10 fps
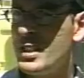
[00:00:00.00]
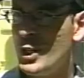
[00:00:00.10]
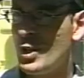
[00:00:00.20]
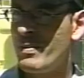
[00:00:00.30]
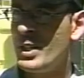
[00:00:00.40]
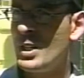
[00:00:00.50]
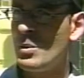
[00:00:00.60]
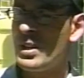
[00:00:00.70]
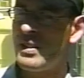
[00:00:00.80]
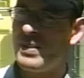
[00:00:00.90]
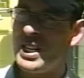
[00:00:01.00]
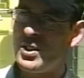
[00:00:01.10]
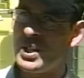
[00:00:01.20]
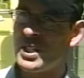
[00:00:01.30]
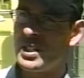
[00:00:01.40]
Sihanoukville, where the
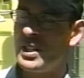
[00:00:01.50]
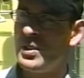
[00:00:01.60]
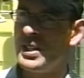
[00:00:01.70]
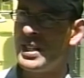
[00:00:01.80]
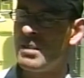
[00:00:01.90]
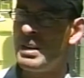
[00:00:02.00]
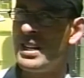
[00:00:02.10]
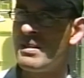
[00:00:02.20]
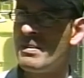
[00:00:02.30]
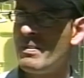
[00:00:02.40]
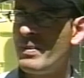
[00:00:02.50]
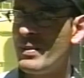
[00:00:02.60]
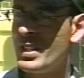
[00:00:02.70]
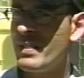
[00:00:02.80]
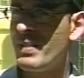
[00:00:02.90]
fire truck is going, about
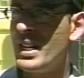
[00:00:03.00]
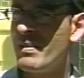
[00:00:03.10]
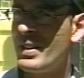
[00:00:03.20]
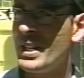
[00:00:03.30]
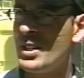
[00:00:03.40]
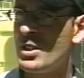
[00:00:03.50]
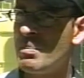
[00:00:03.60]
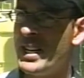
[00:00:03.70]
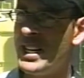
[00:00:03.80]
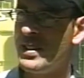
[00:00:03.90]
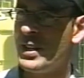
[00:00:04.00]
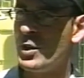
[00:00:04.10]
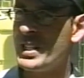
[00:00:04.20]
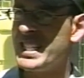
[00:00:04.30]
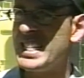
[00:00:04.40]
15 firefighters man
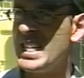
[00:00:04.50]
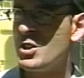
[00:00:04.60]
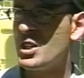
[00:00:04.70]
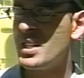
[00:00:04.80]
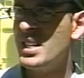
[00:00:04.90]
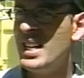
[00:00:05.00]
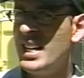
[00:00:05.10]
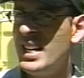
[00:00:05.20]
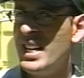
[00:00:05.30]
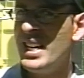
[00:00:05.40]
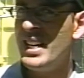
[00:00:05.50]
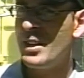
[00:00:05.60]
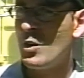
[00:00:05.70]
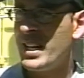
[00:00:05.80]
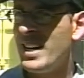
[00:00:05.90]
the only station,
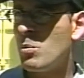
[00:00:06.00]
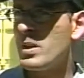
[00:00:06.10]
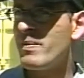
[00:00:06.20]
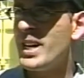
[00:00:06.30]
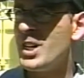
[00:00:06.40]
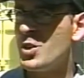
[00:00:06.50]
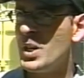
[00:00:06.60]
and they only have one fire